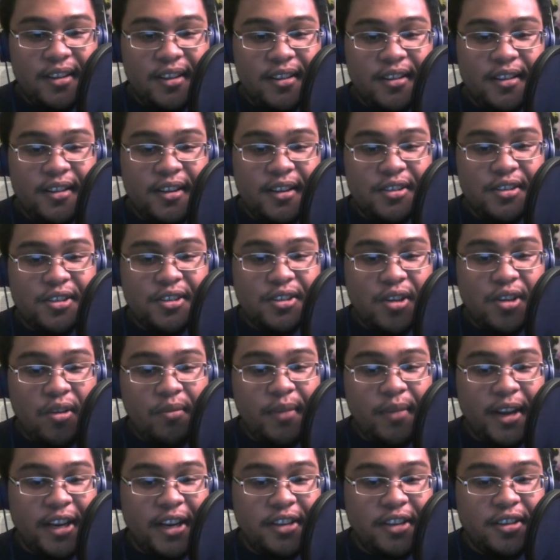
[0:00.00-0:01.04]
There's so
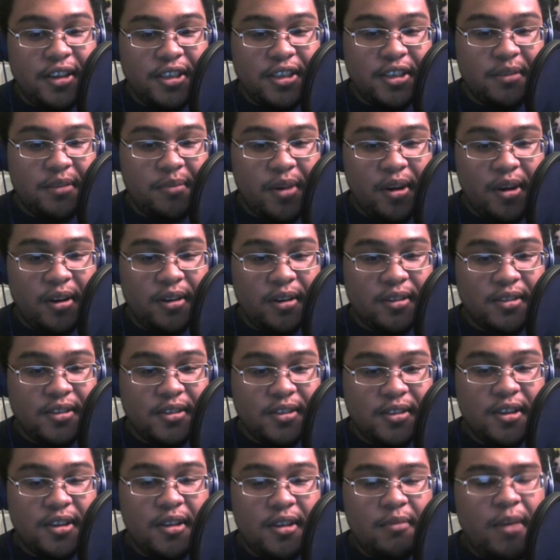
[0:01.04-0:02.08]
many touching
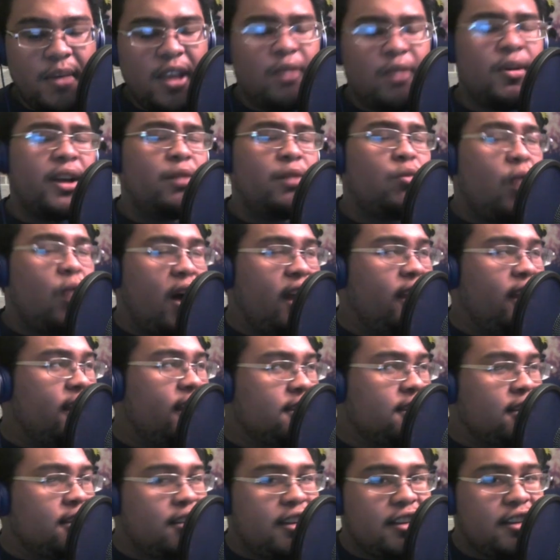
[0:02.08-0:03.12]
parts. By the way, why
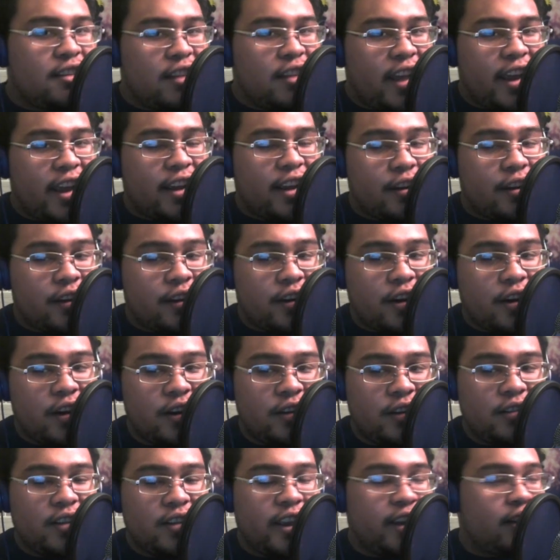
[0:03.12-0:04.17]
isn't it like a
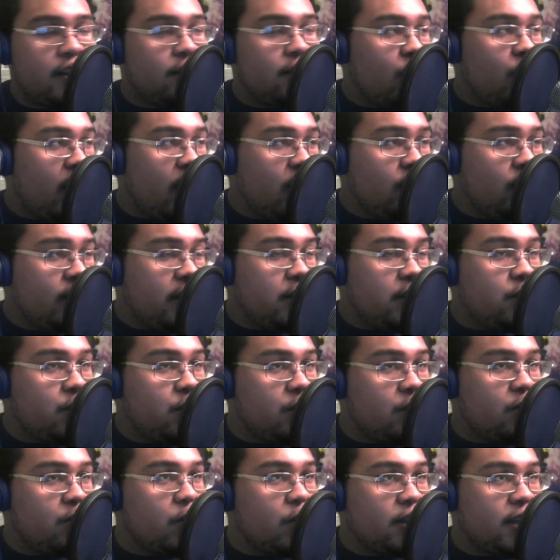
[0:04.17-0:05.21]
cut? Like, why aren't they
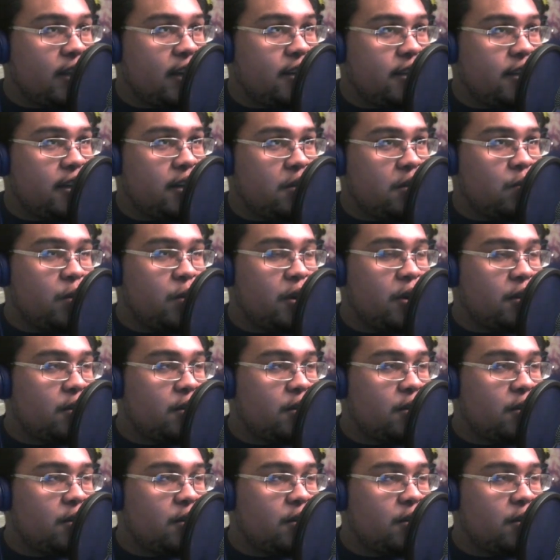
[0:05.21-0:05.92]
doing what they did with